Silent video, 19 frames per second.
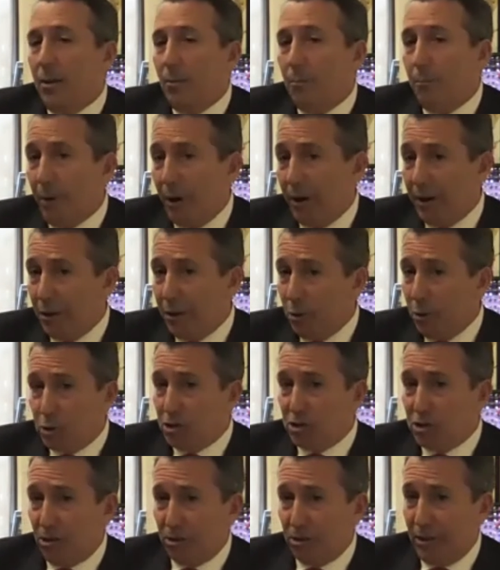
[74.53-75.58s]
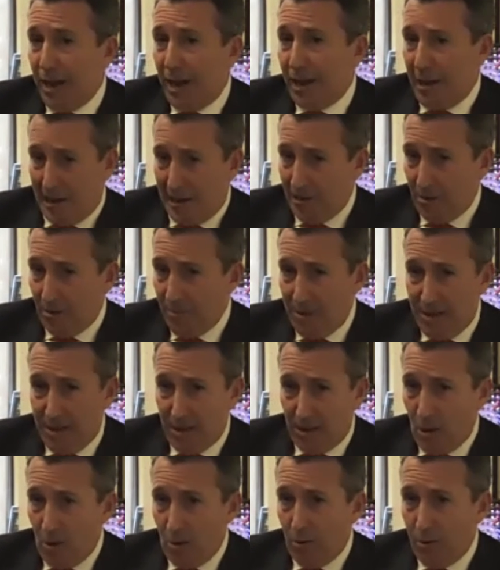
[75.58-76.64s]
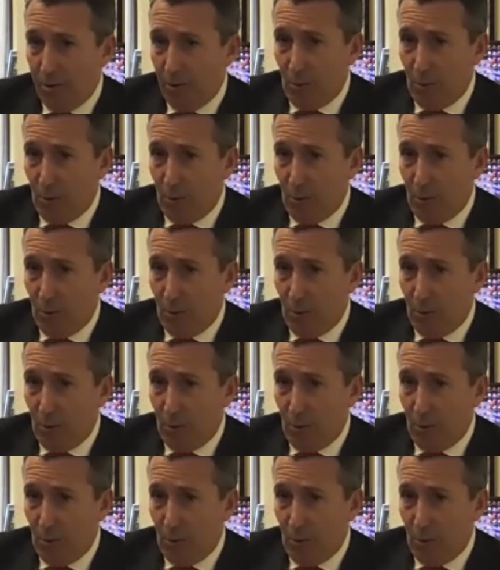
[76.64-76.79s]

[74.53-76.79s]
But you should certainly not hire me alone